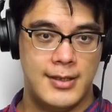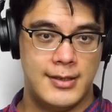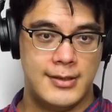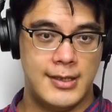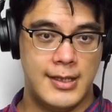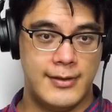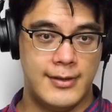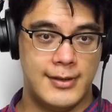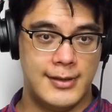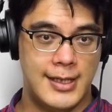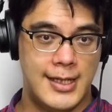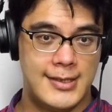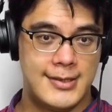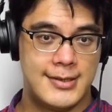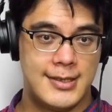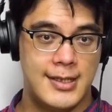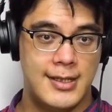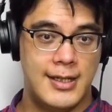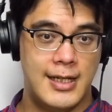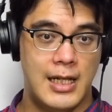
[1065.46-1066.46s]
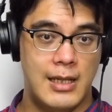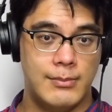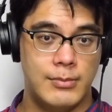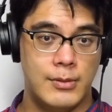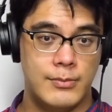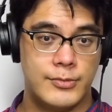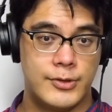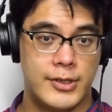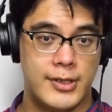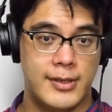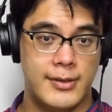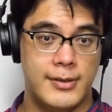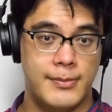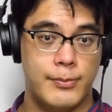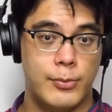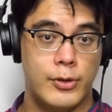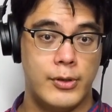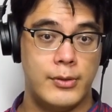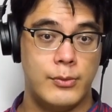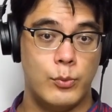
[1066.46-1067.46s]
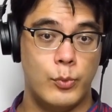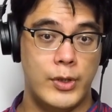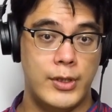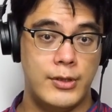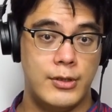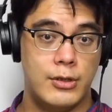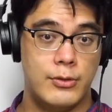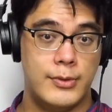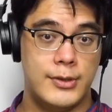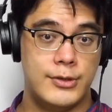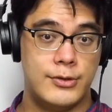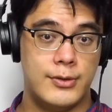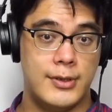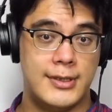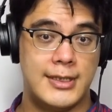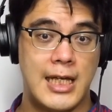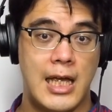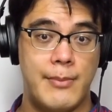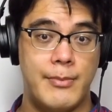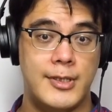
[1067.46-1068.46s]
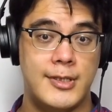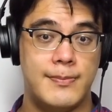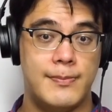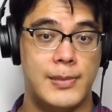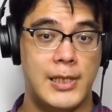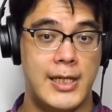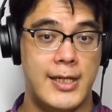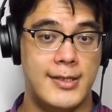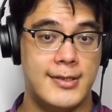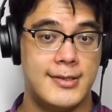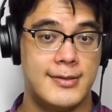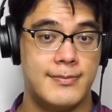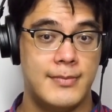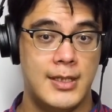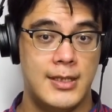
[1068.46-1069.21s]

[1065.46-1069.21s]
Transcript: Nonetheless, albums are an important window into a time and place,